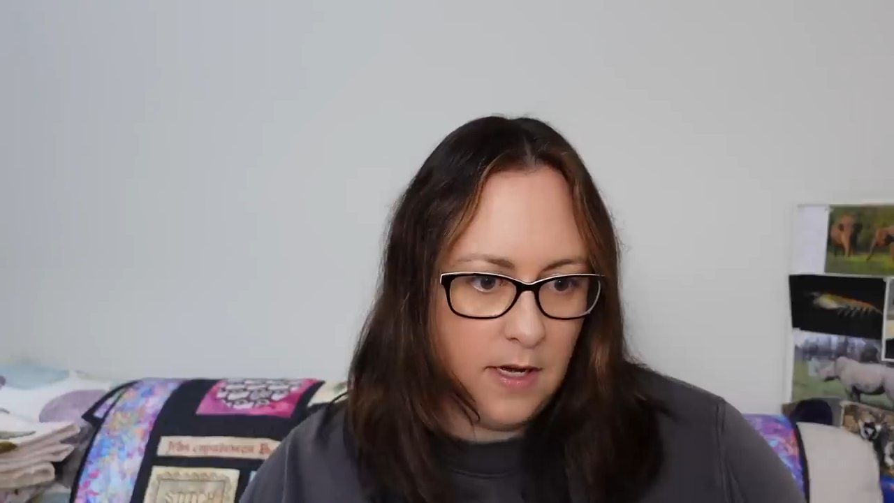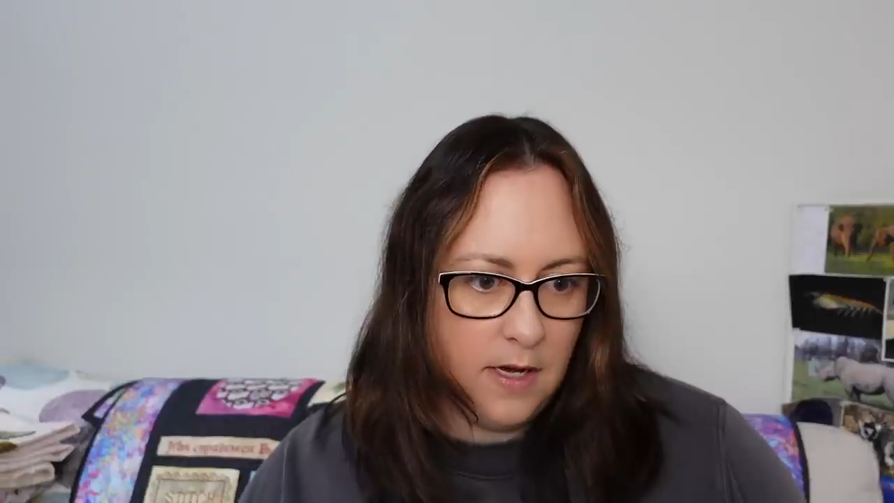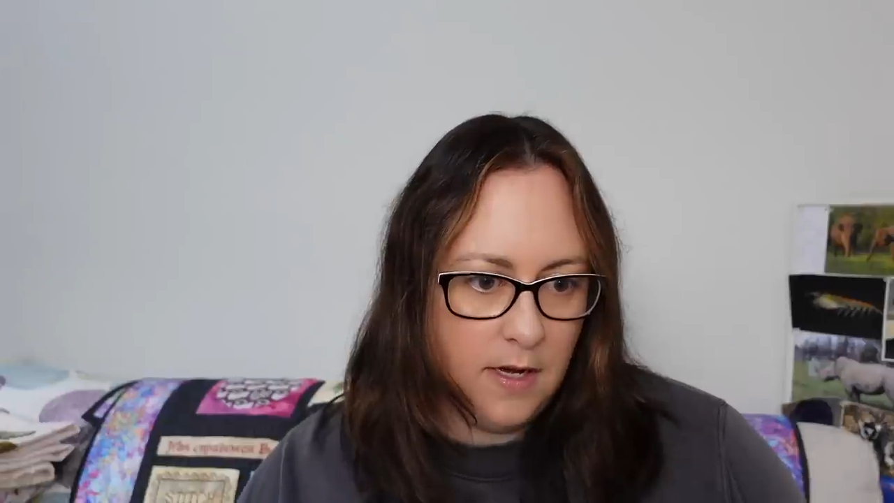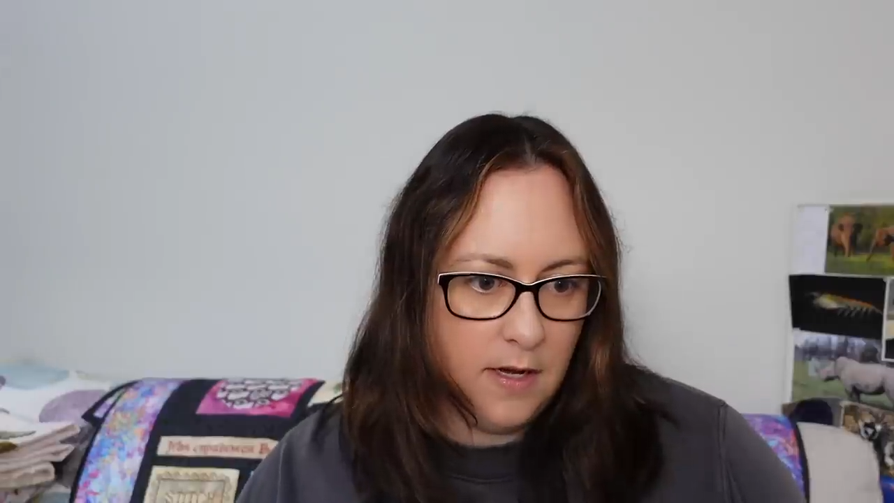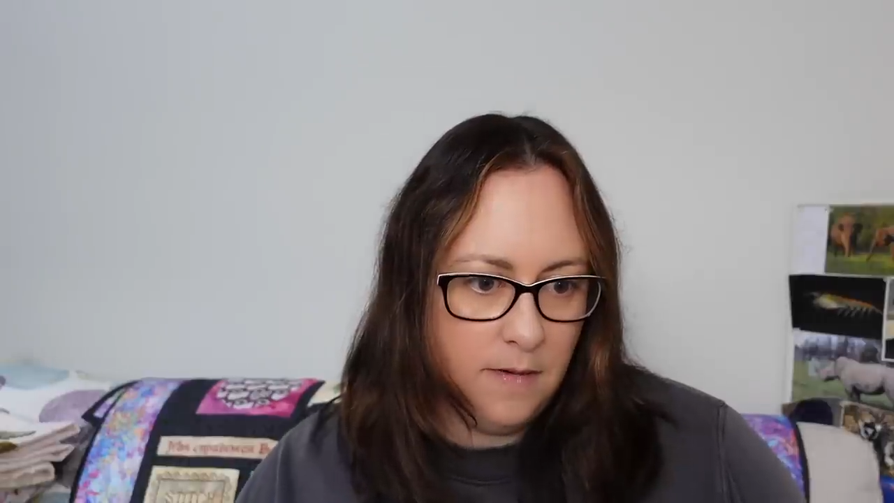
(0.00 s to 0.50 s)

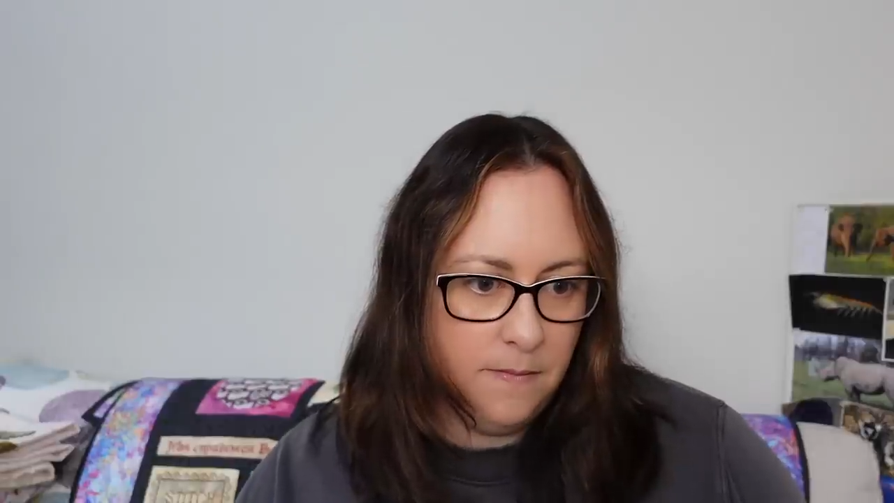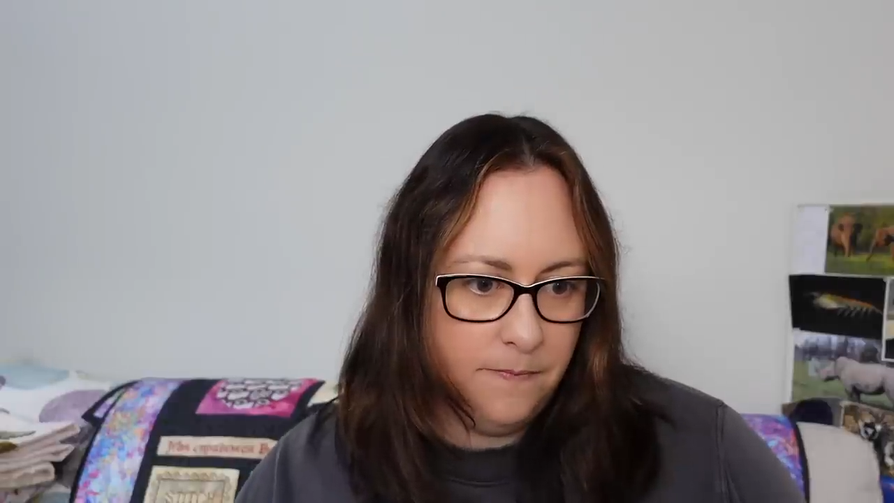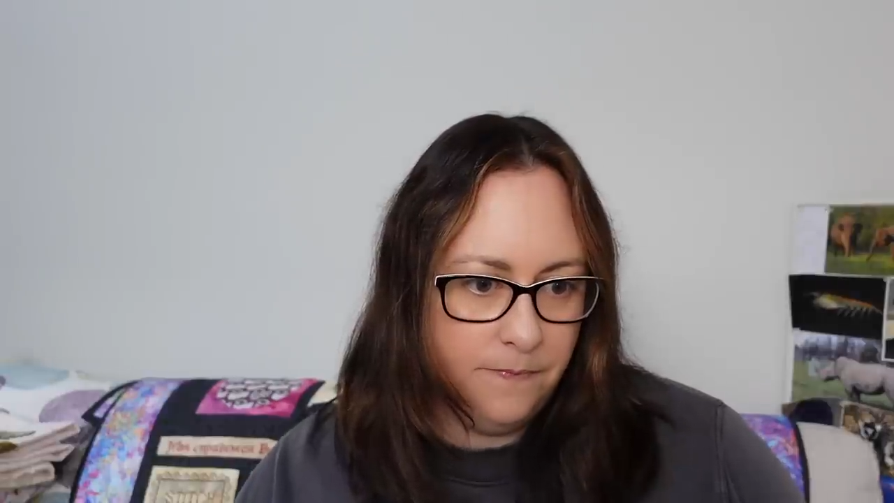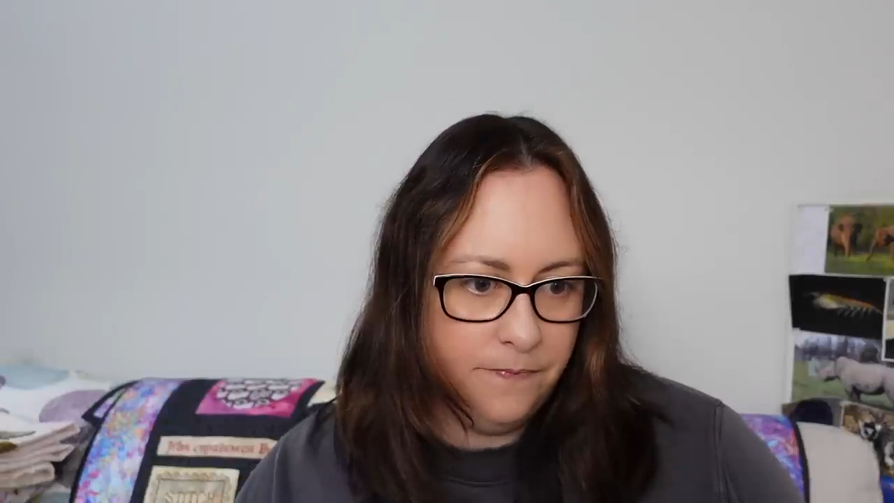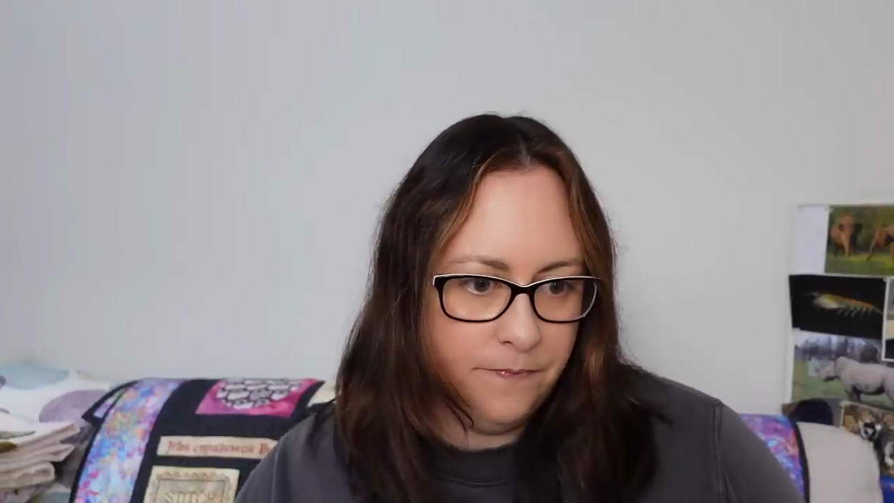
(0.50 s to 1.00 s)
I